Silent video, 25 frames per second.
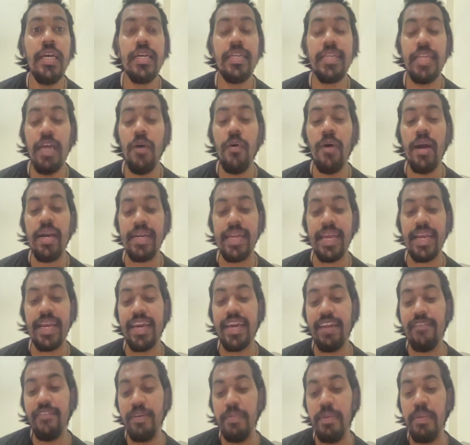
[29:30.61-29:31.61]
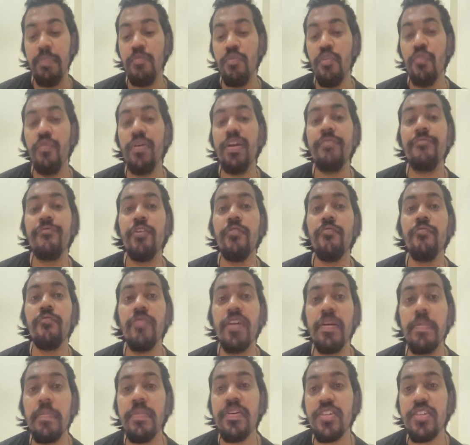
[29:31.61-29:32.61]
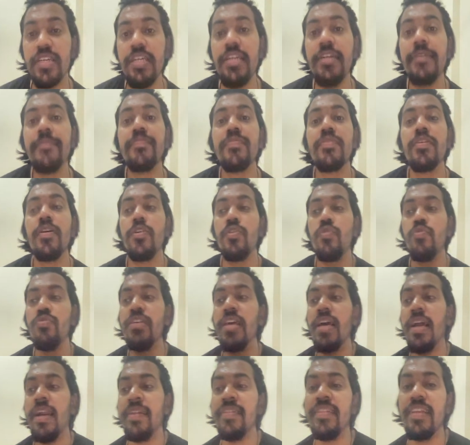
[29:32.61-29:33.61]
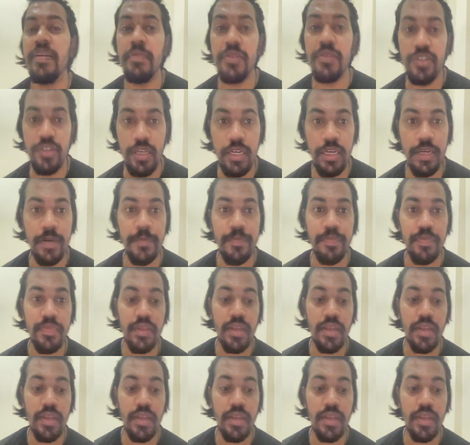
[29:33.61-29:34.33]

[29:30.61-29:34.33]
Now attacker will be moving from one machine to the another machine.